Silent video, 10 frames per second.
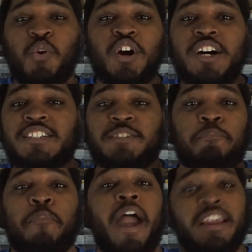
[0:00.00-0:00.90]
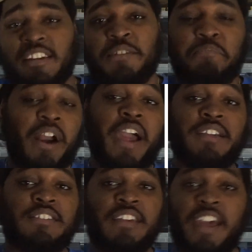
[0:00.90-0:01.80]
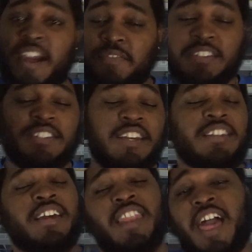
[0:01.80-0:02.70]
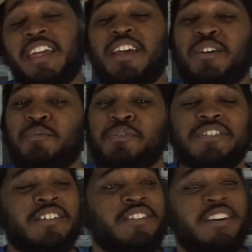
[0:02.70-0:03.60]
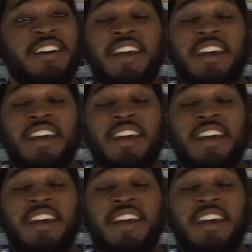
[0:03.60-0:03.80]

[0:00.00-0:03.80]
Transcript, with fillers: one spiked in price after Sunday. Like, it was crazy